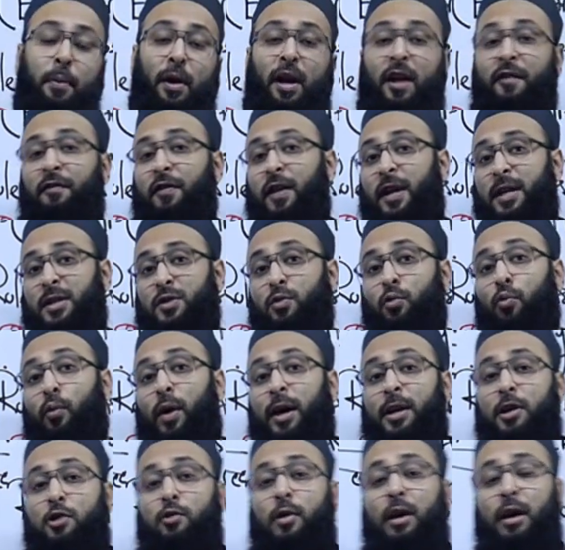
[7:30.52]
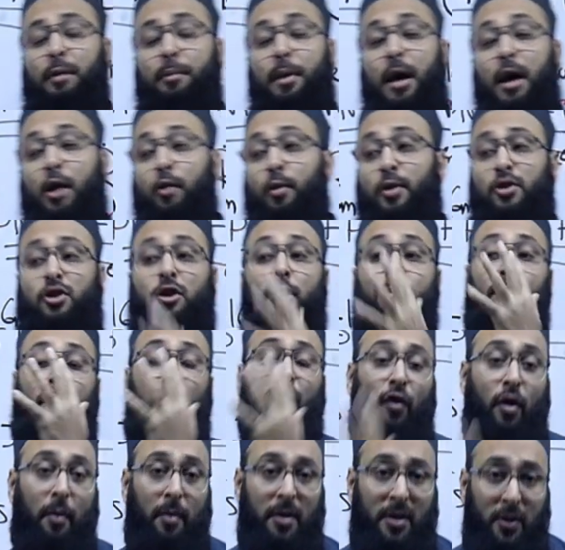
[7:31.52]
if there is 120 mark question of
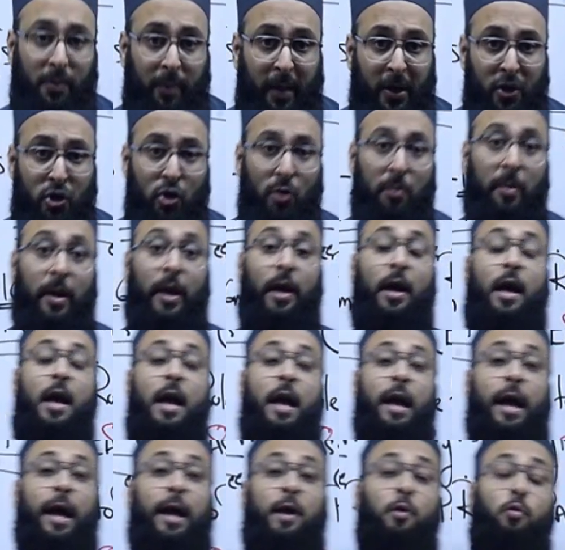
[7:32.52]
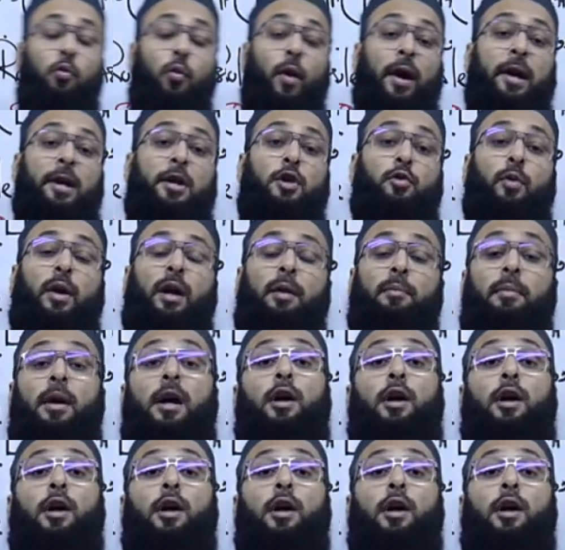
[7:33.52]
performance measurement and 120 mark